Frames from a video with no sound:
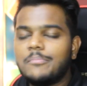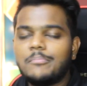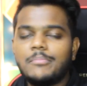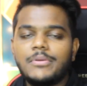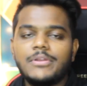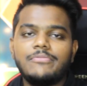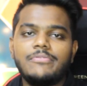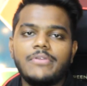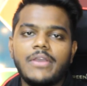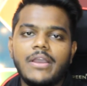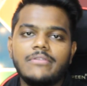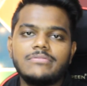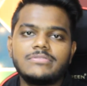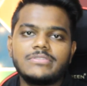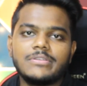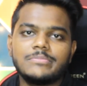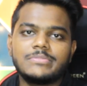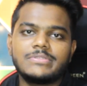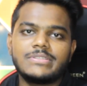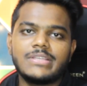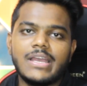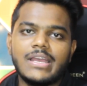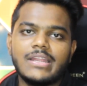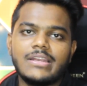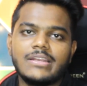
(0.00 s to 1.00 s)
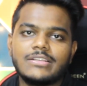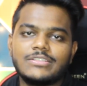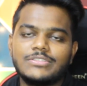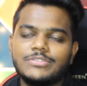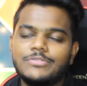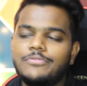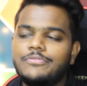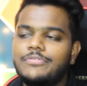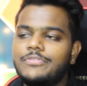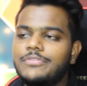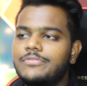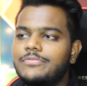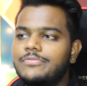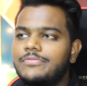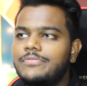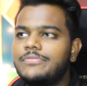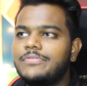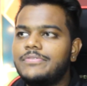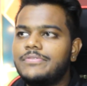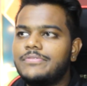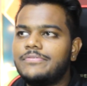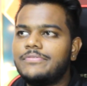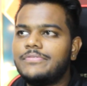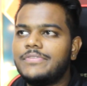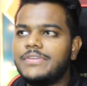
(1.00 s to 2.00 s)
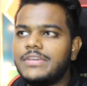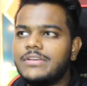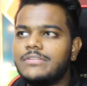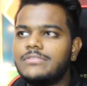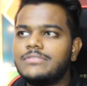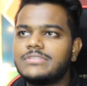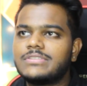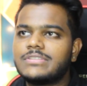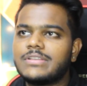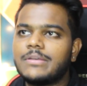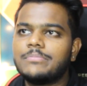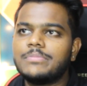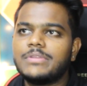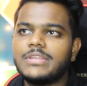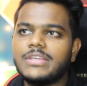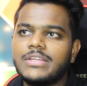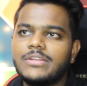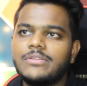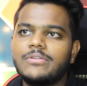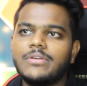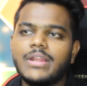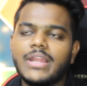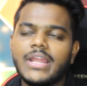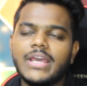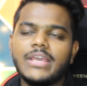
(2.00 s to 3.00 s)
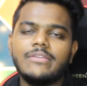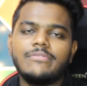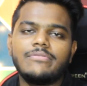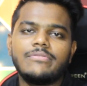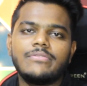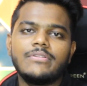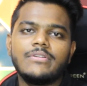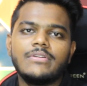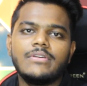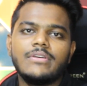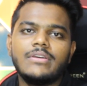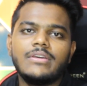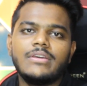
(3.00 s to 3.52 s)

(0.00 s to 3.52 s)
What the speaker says: But if you have some sadness, if you feel something in your life